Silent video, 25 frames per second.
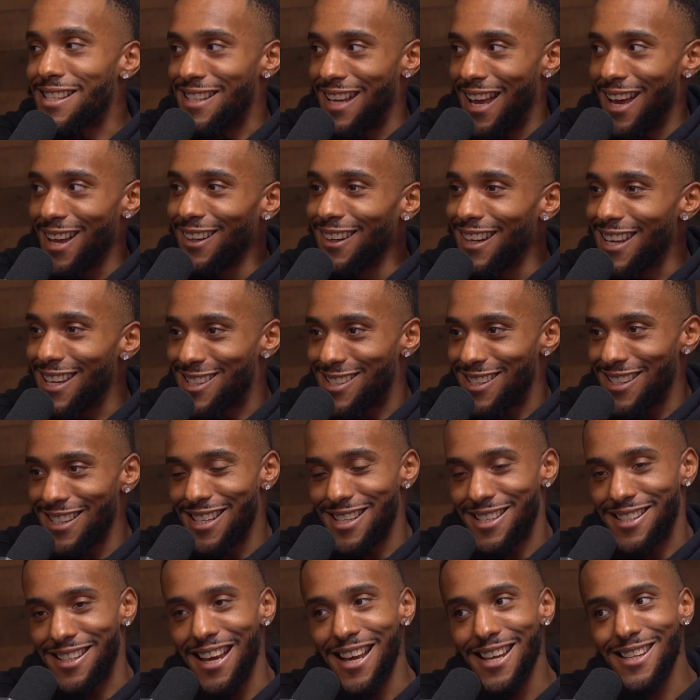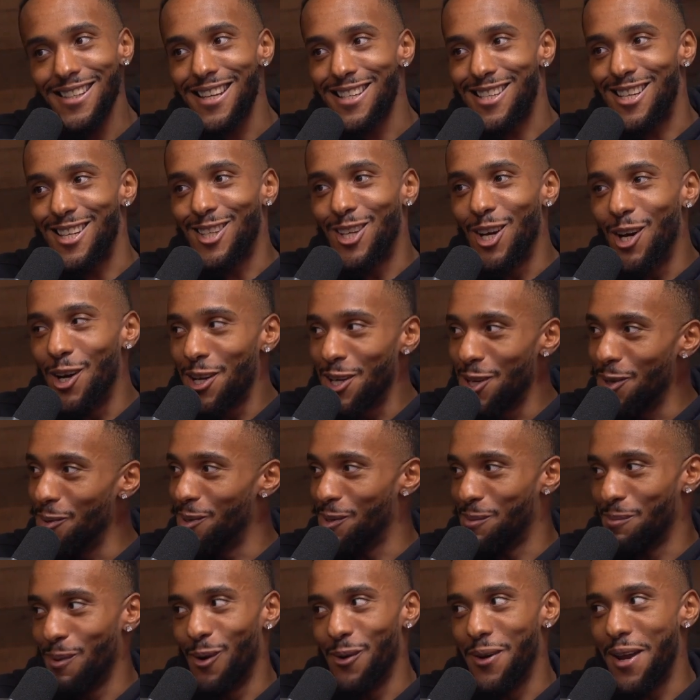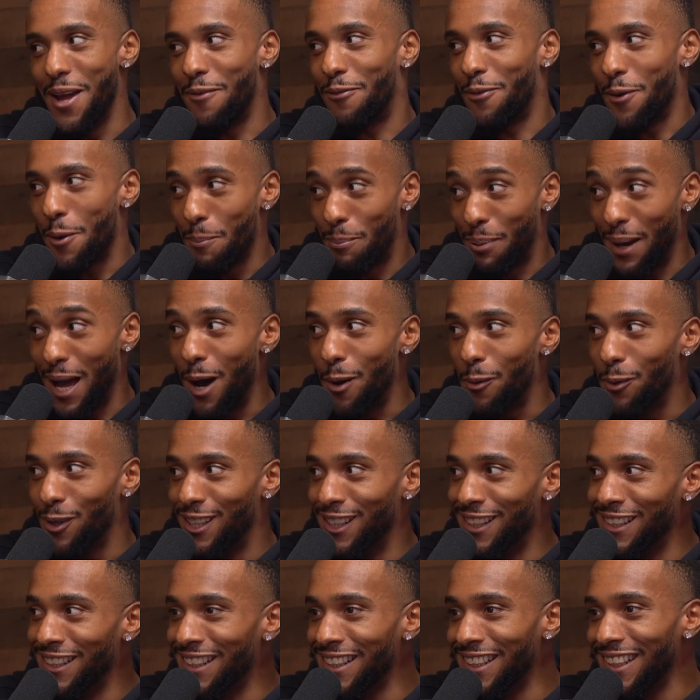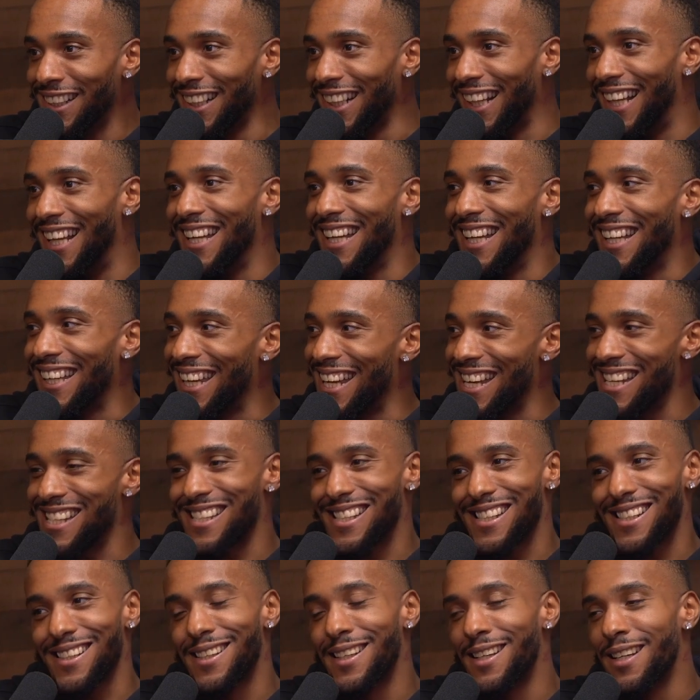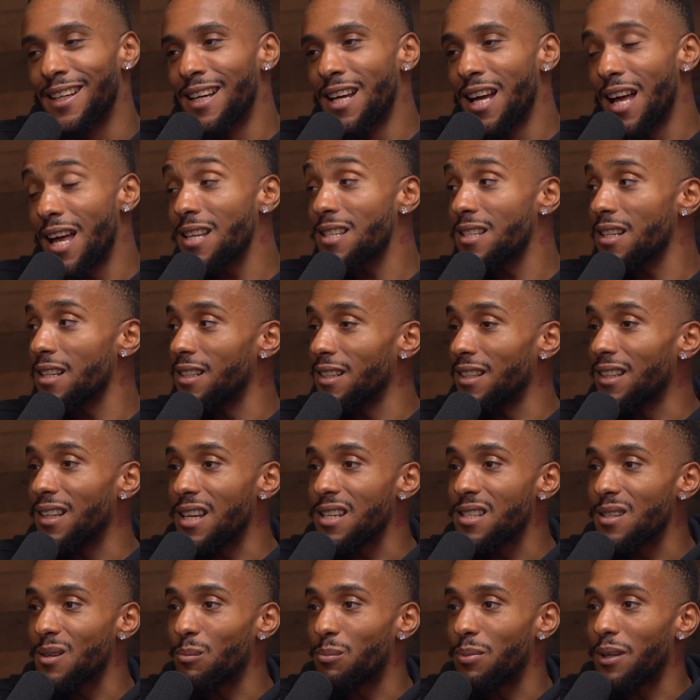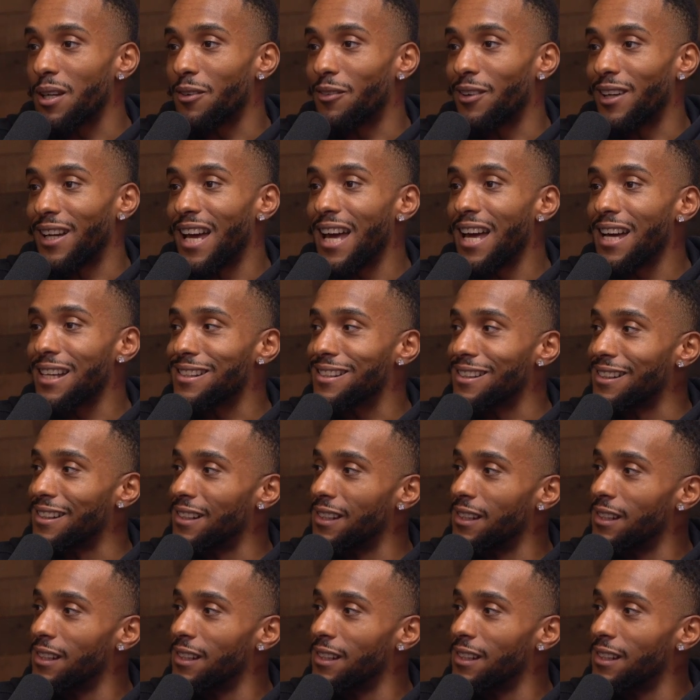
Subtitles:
It sounds like she thought you was Monay from Power. Like, that's a big reaction.